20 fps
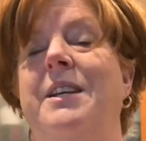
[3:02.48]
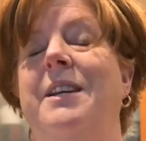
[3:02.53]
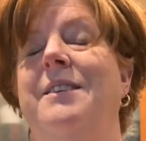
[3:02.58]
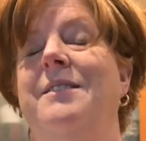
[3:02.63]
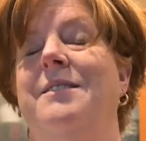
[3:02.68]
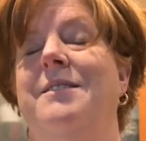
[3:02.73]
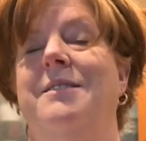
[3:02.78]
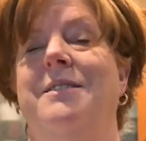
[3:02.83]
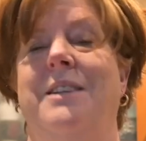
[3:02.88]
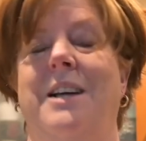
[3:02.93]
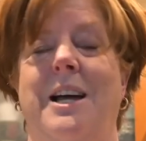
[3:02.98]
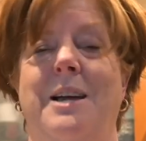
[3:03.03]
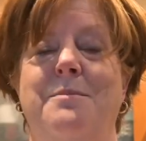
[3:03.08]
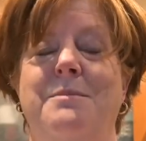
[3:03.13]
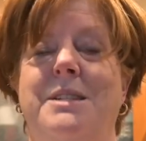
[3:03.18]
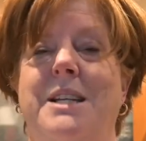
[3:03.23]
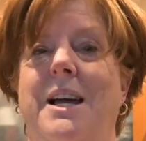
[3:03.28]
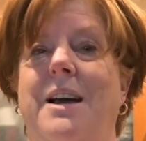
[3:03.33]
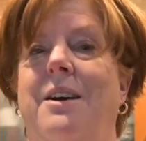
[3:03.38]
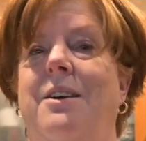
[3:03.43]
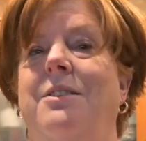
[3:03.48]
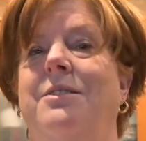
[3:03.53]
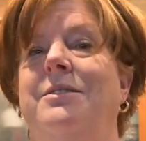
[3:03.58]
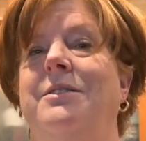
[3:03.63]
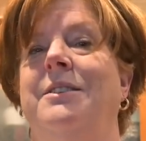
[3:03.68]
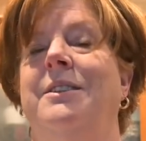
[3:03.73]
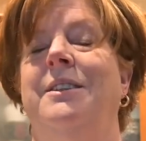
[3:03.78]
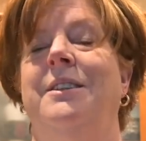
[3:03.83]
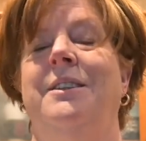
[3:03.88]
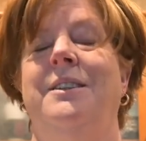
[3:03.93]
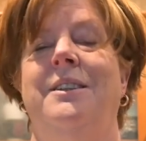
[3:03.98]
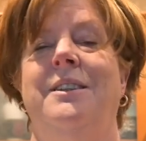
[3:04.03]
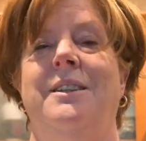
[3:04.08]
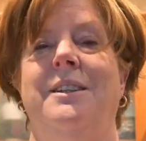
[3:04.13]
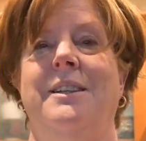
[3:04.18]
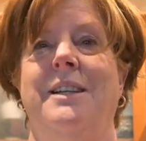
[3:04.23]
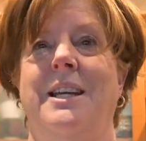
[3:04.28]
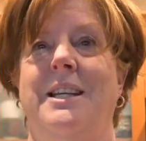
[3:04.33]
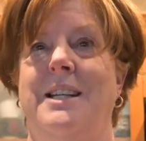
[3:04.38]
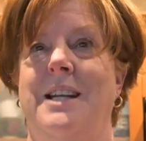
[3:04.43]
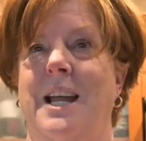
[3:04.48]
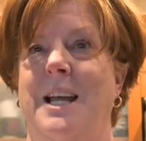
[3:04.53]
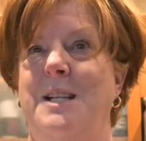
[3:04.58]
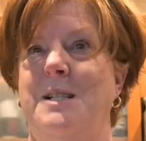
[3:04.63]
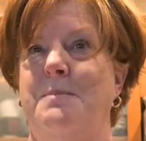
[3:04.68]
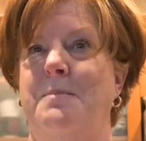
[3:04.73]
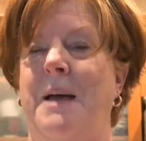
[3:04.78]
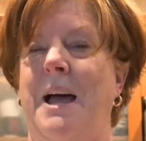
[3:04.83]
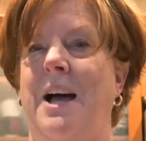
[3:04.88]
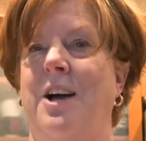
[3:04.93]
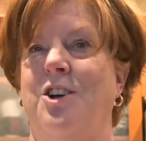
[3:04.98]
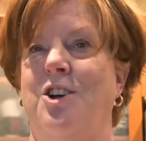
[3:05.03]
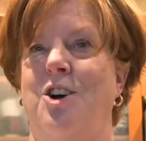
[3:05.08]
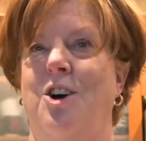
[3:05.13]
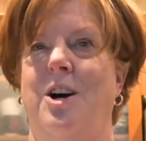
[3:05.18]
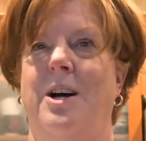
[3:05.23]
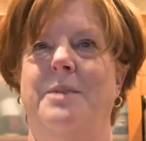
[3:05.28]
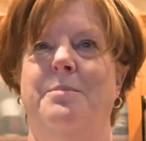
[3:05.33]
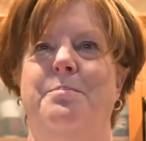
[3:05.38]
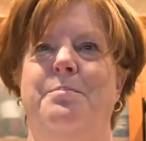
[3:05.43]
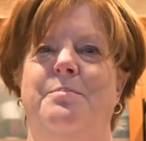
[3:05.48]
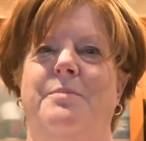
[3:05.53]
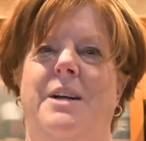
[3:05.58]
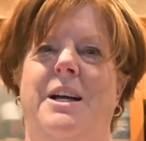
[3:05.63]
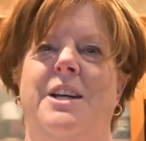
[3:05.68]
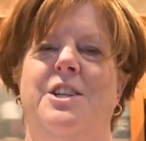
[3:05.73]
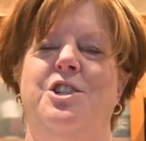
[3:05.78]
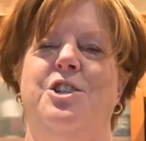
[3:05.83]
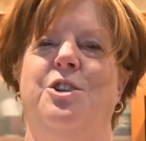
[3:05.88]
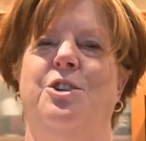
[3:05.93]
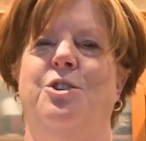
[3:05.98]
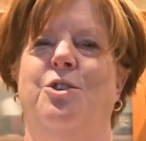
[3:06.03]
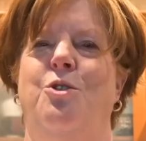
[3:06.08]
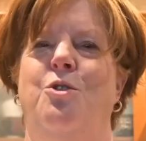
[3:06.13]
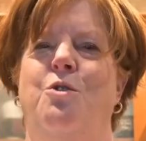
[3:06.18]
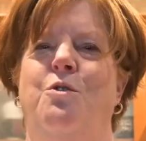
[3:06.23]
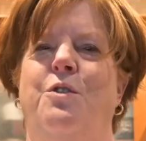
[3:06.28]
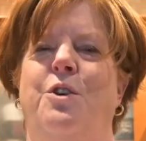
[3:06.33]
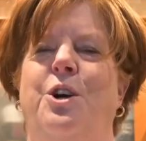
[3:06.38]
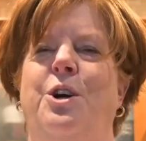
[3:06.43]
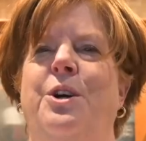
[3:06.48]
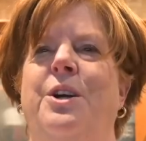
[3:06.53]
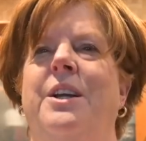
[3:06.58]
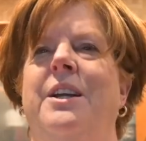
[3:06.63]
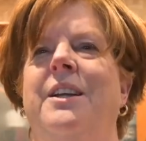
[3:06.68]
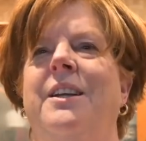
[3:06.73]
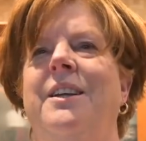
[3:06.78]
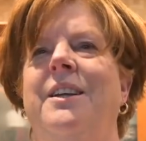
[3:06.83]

thing is lie him down, get an ice pack on, under, over.